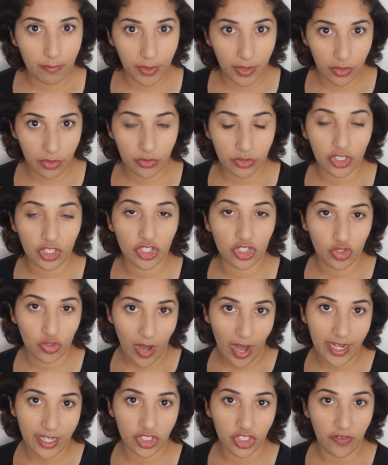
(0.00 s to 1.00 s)
build a
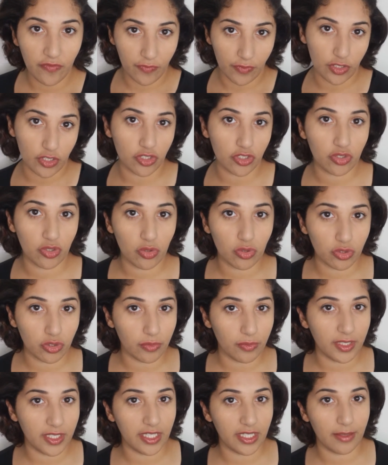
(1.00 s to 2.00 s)
strategy for your
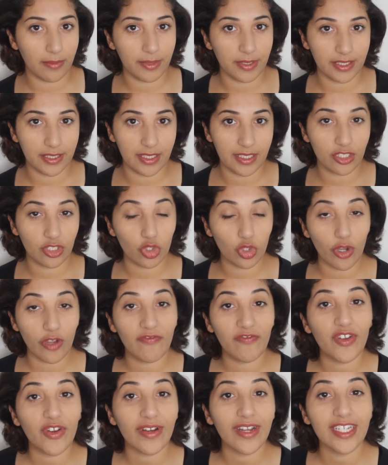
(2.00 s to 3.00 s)
social media business. So
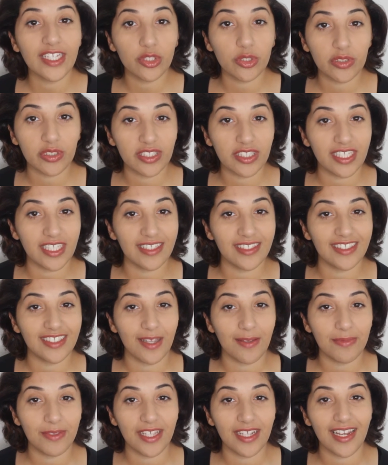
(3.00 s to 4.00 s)
if you're interested in
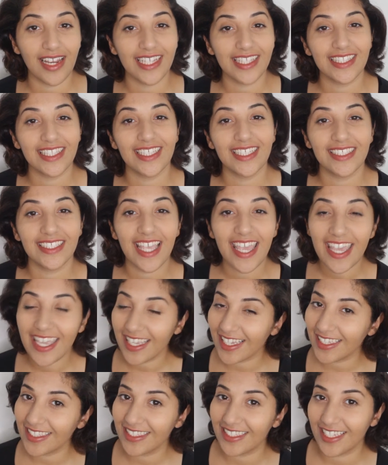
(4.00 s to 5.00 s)
something like this,
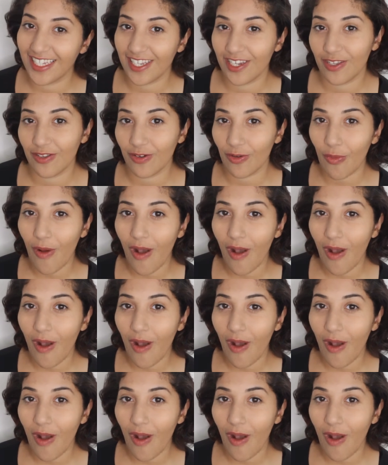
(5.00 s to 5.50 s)
continue to